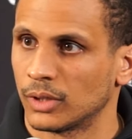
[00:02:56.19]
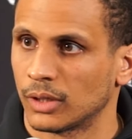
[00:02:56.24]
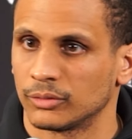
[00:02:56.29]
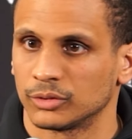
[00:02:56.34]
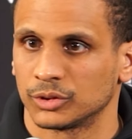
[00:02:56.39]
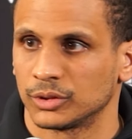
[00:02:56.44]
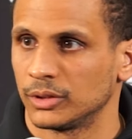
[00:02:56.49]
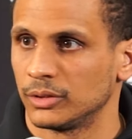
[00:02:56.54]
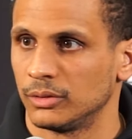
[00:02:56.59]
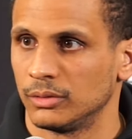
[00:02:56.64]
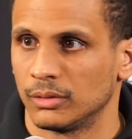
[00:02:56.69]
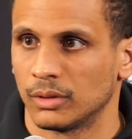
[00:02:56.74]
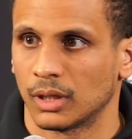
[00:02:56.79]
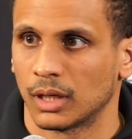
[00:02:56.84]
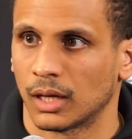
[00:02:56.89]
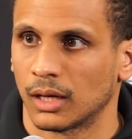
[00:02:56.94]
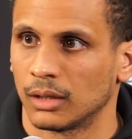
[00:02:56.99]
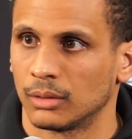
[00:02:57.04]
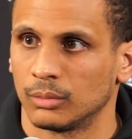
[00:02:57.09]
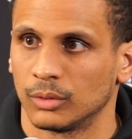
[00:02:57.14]
Obviously,
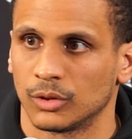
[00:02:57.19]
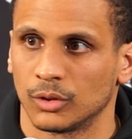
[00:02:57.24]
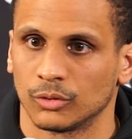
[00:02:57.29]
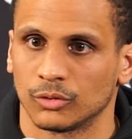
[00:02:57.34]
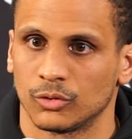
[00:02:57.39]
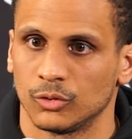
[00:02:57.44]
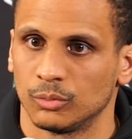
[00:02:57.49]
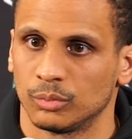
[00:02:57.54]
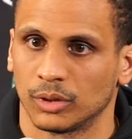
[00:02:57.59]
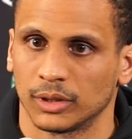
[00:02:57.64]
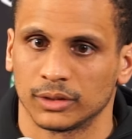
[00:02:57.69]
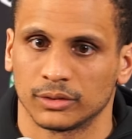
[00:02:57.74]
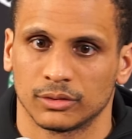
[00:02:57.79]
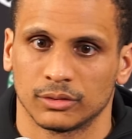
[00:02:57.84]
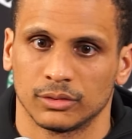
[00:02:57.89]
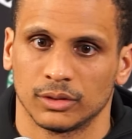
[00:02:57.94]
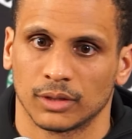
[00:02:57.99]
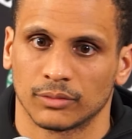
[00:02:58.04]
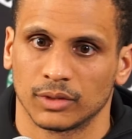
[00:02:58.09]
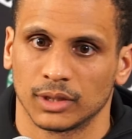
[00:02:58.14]
with those two plays,
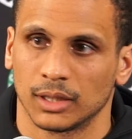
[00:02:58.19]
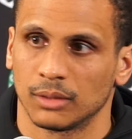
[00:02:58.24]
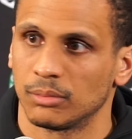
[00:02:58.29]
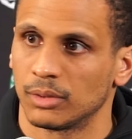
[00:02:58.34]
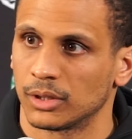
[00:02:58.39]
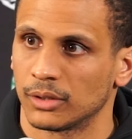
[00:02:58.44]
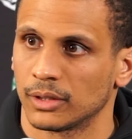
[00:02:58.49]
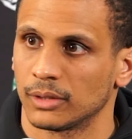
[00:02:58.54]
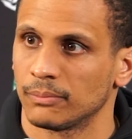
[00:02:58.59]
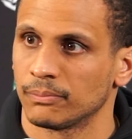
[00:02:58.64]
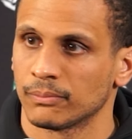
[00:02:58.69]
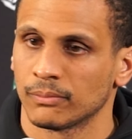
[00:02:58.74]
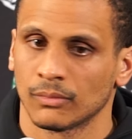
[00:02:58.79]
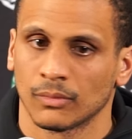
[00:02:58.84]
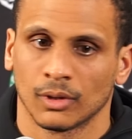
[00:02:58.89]
you have to get better at them.